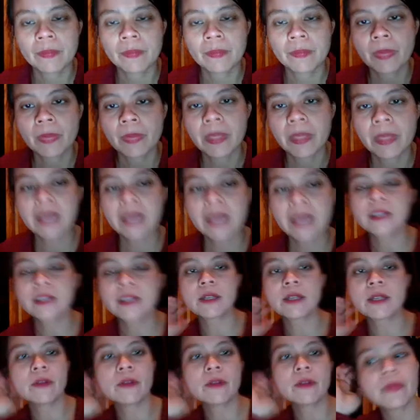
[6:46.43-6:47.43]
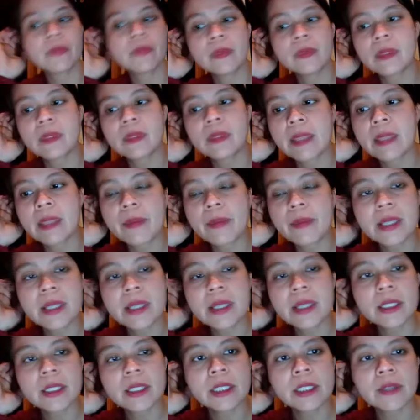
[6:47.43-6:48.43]
Okay, so that brings
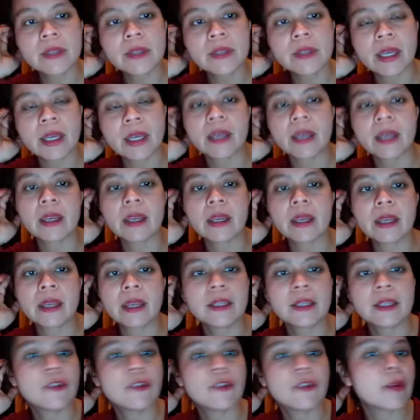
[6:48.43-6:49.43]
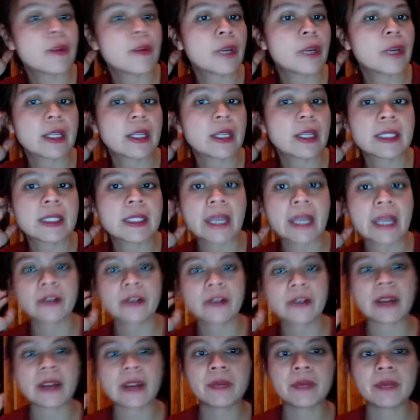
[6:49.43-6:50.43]
us to the Entity Framework
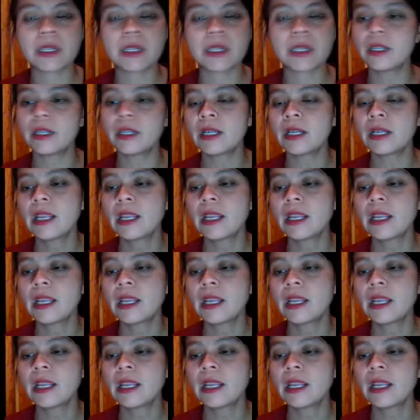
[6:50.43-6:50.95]
diagram here,